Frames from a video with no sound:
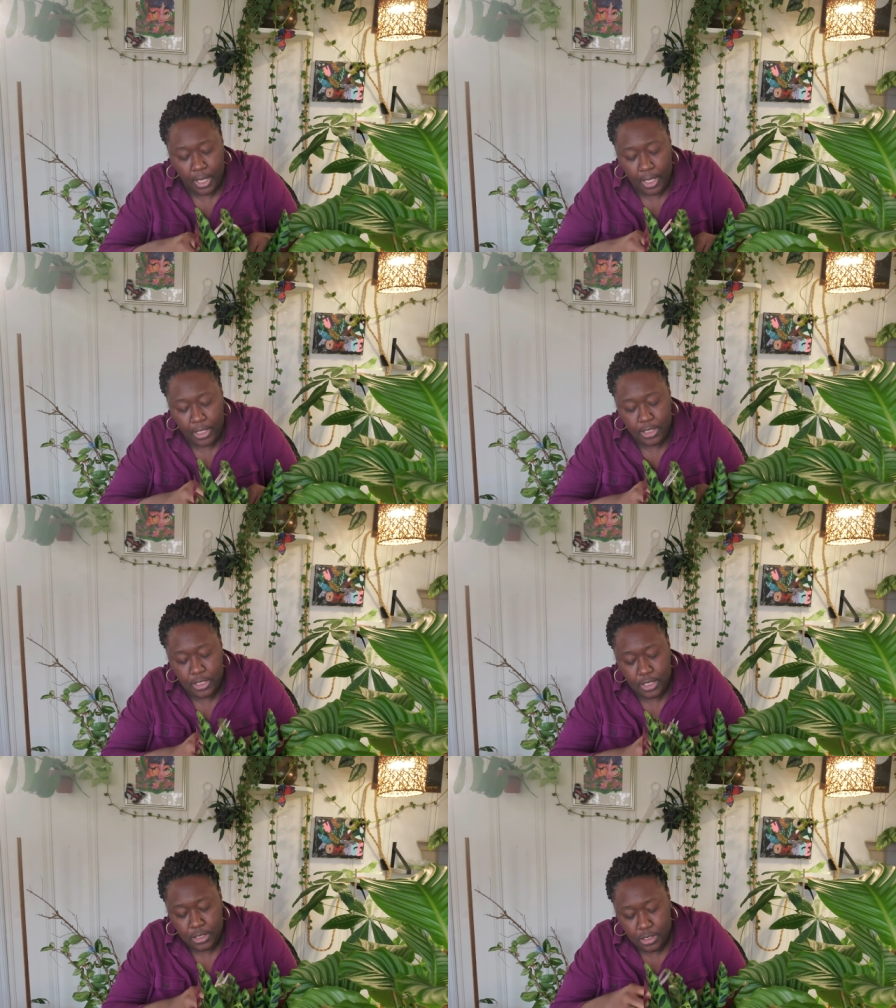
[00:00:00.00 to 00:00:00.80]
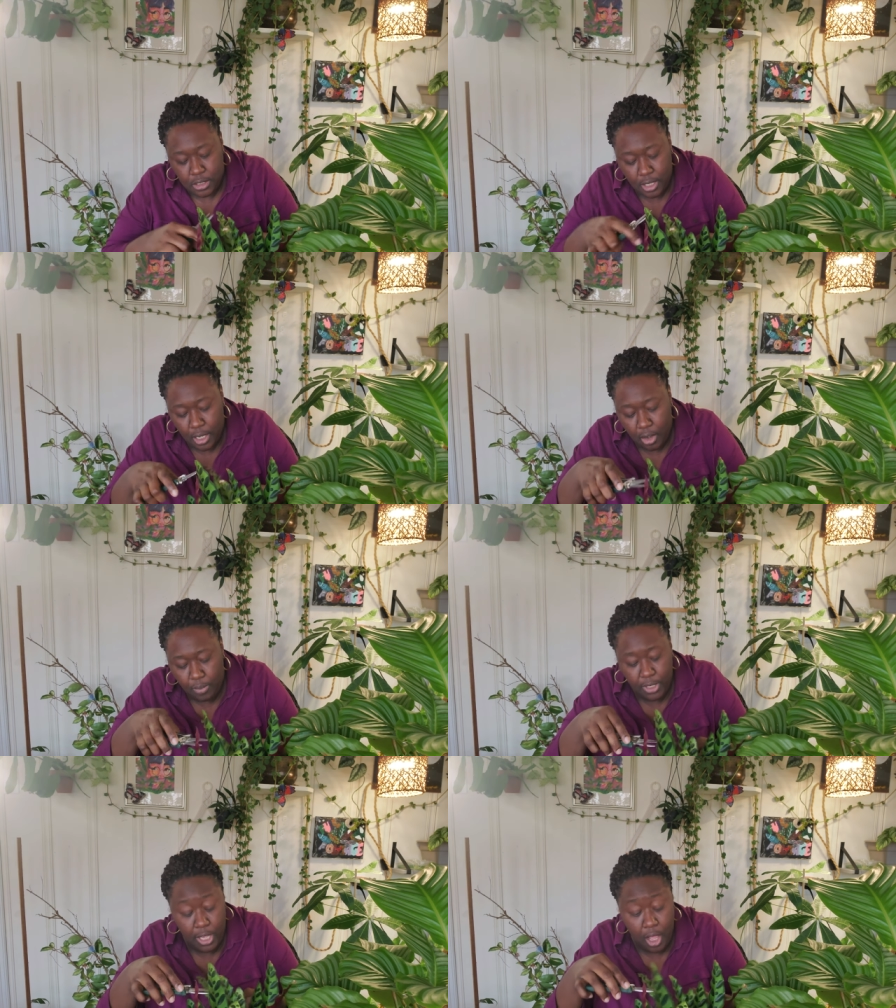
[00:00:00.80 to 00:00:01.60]
and it tends to
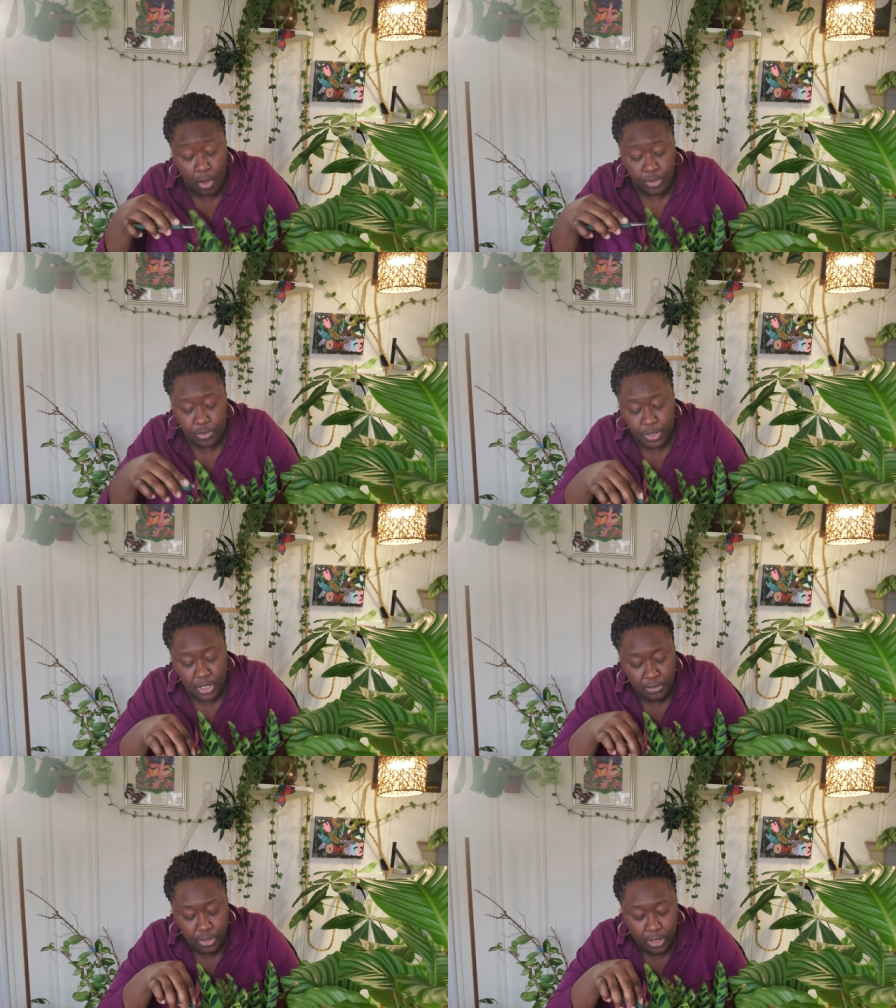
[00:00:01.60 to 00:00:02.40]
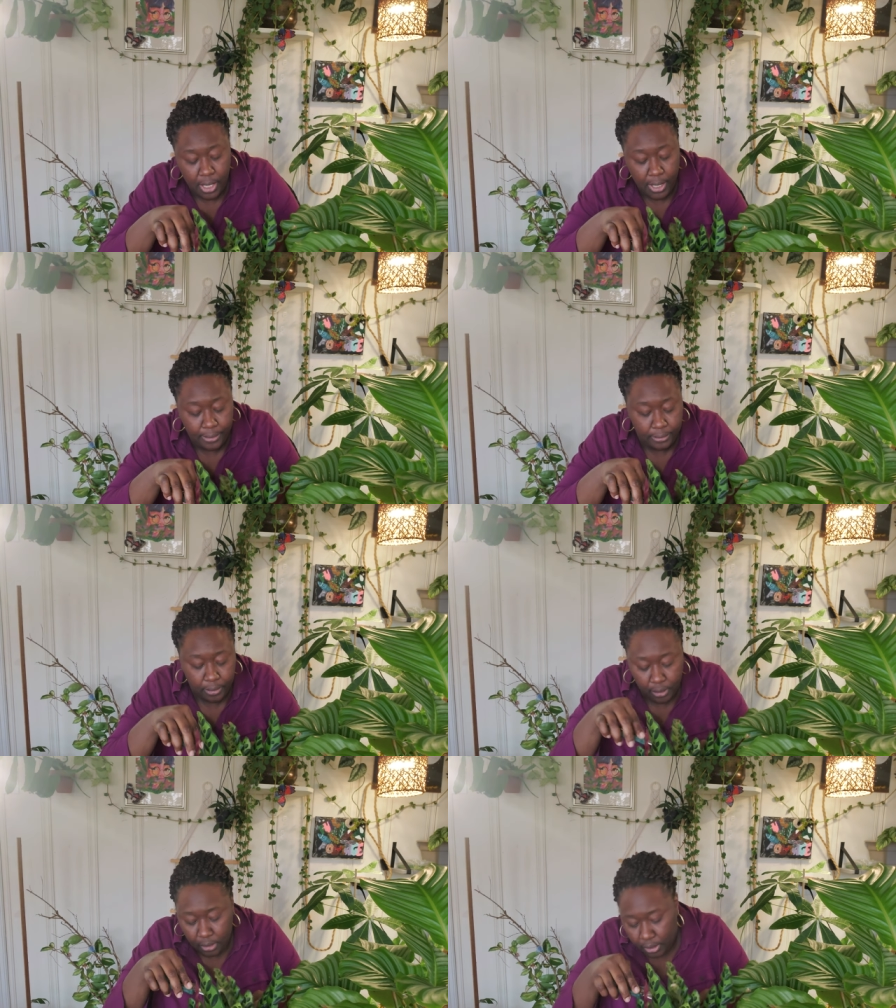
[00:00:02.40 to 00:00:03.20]
help. It helps, believe it or not.
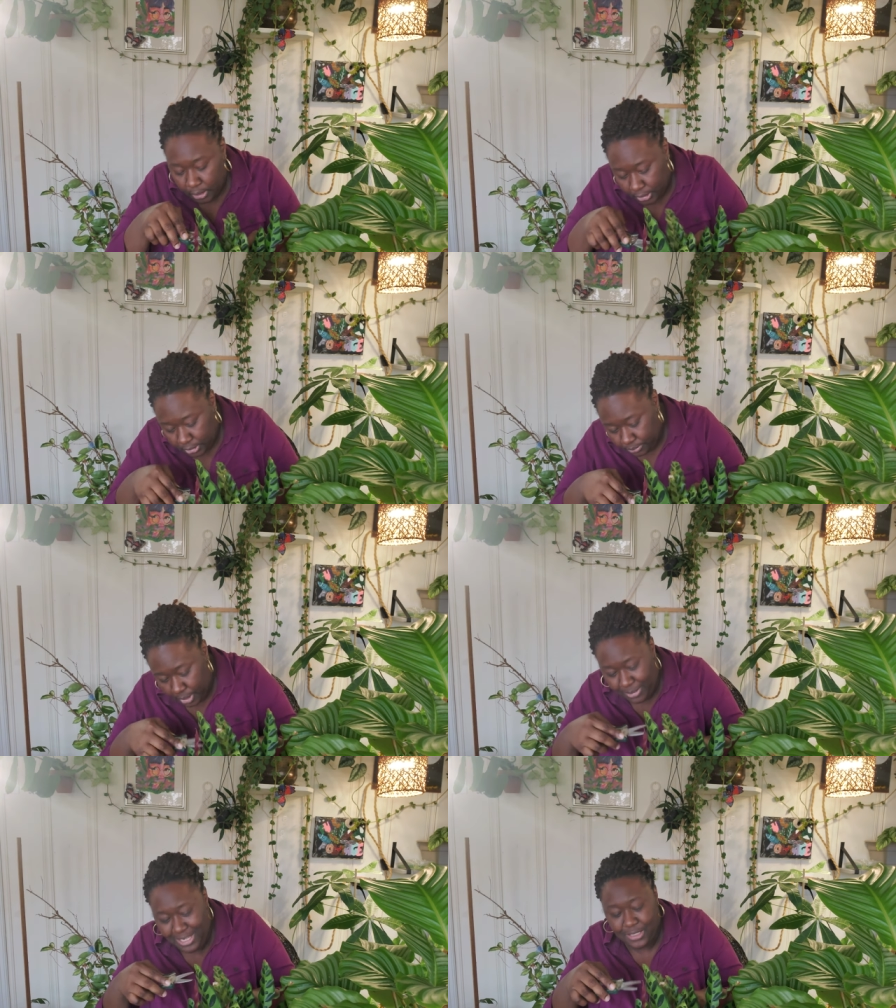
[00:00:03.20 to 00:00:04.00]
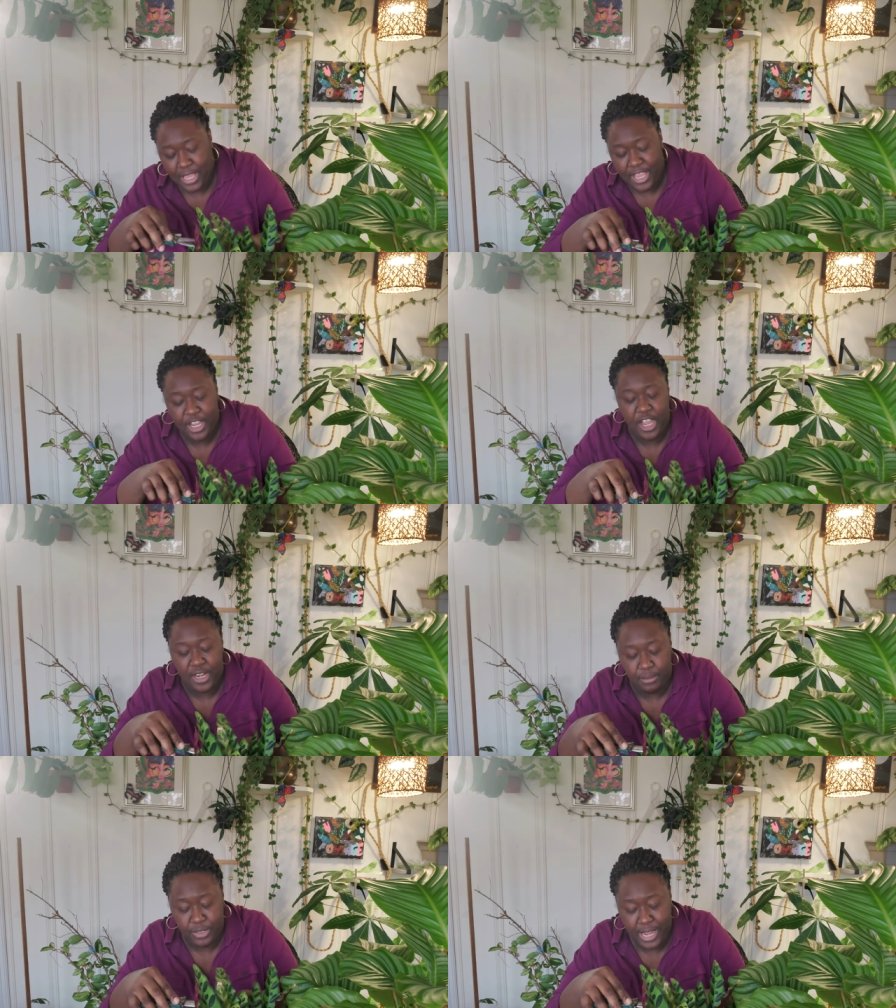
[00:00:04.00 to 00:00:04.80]
Um, I'm not saying cut
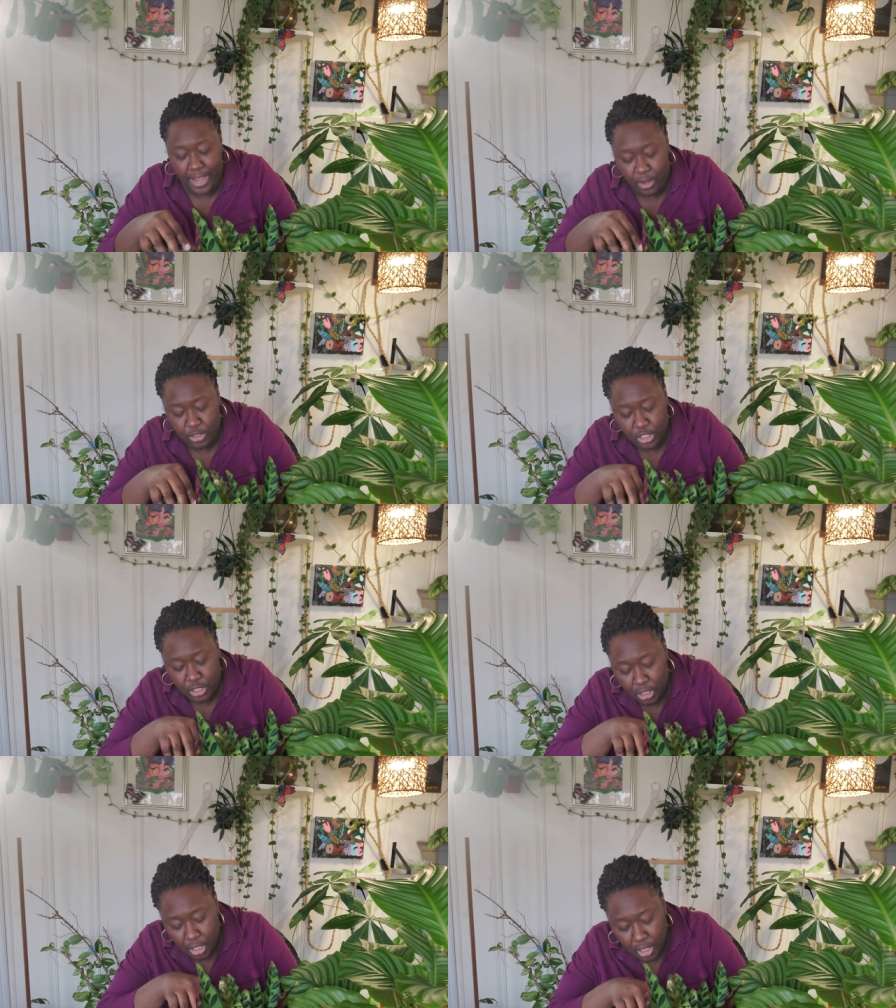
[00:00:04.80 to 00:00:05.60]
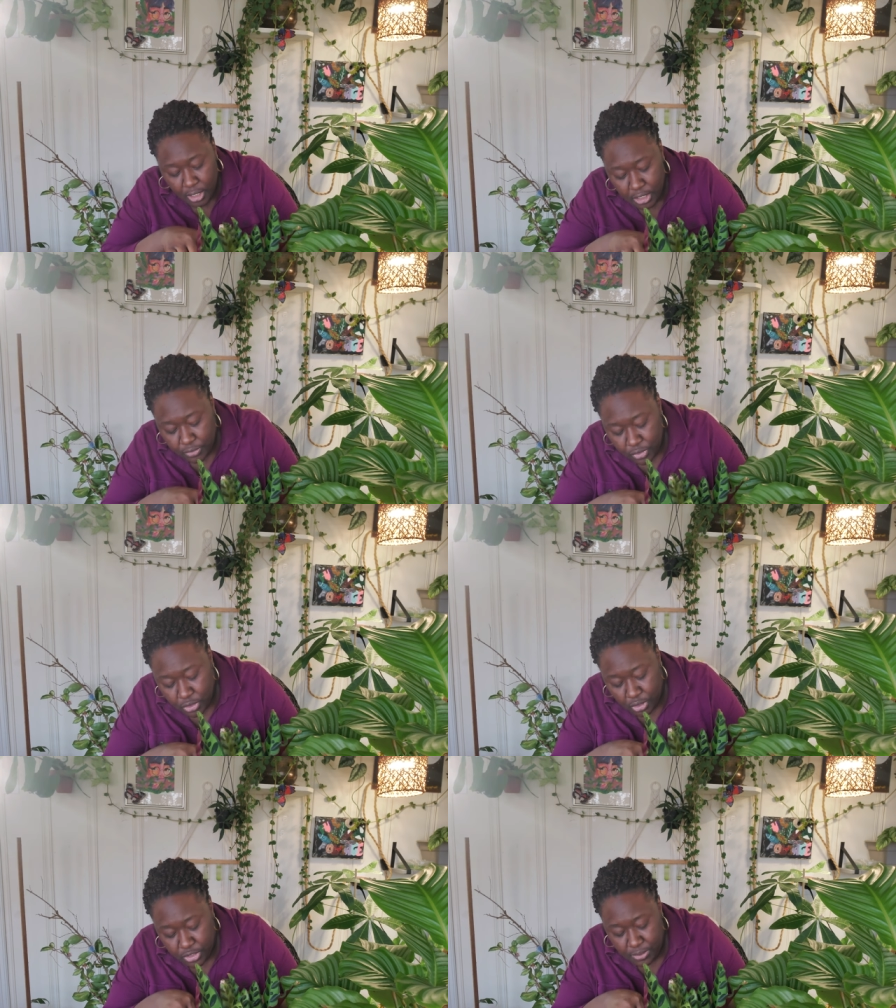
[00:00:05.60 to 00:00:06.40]
them down to the,
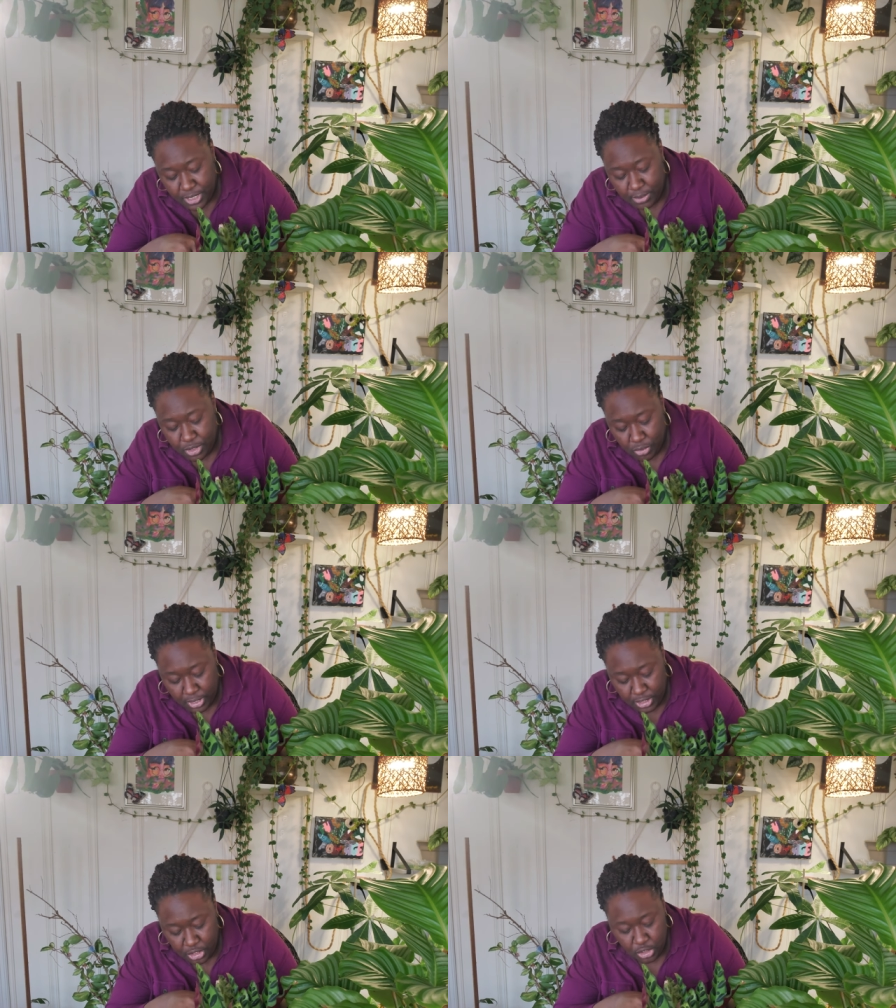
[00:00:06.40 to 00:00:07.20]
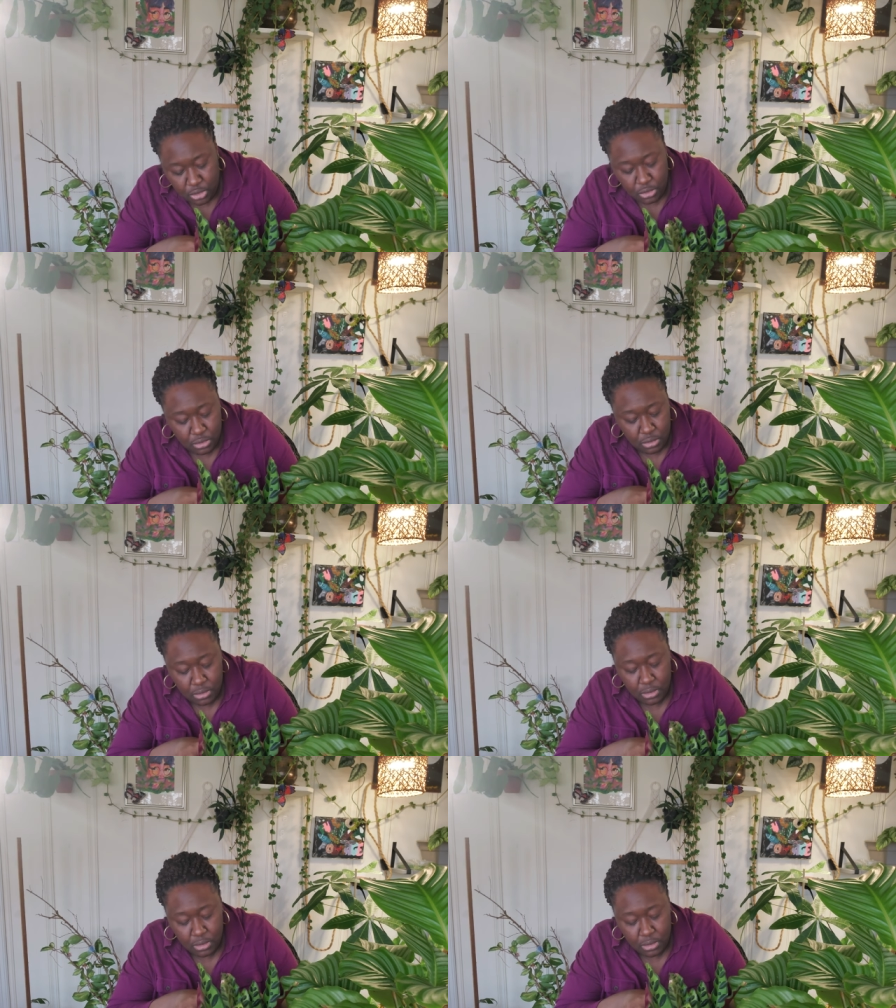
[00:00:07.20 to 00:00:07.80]
you know, sometimes don't get too,